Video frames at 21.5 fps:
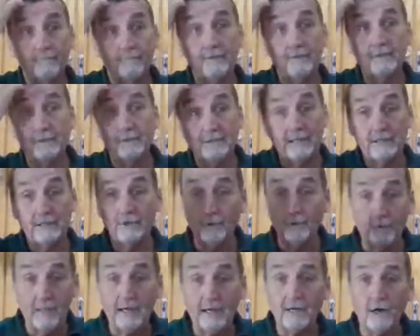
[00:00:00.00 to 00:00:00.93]
because they
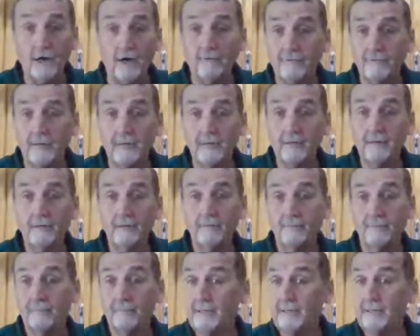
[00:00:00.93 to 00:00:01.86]
do that often,
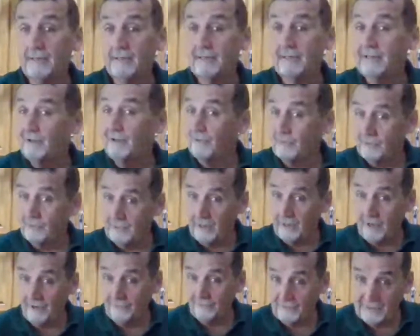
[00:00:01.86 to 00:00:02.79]
but they don't
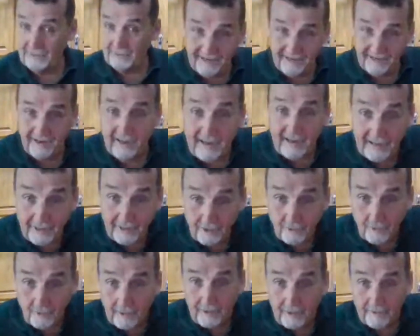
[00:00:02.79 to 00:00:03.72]
often
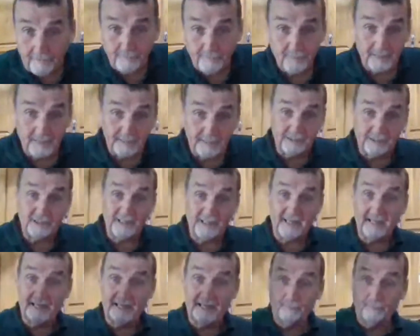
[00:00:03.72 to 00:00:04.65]
land, right? This
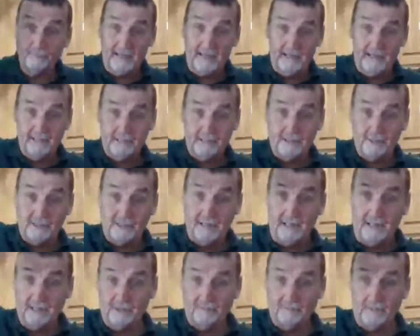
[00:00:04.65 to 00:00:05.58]
thing come out of the
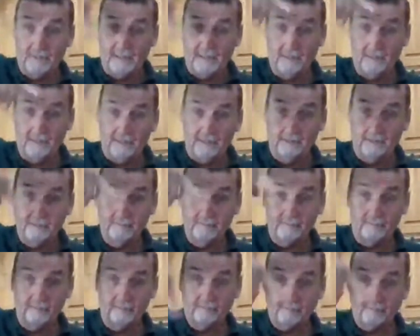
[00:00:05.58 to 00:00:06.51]
sky spiraling
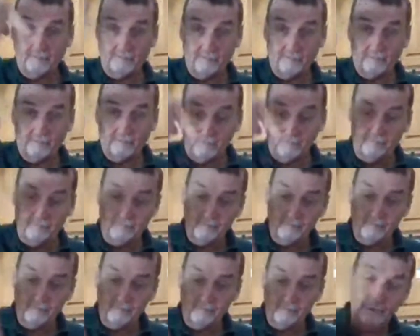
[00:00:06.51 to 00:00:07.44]

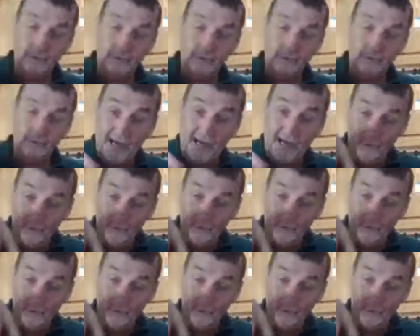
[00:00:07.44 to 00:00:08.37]
while
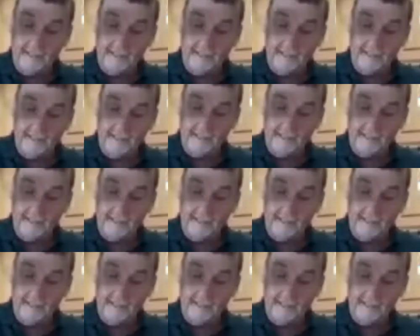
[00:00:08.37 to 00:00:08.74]
rotating,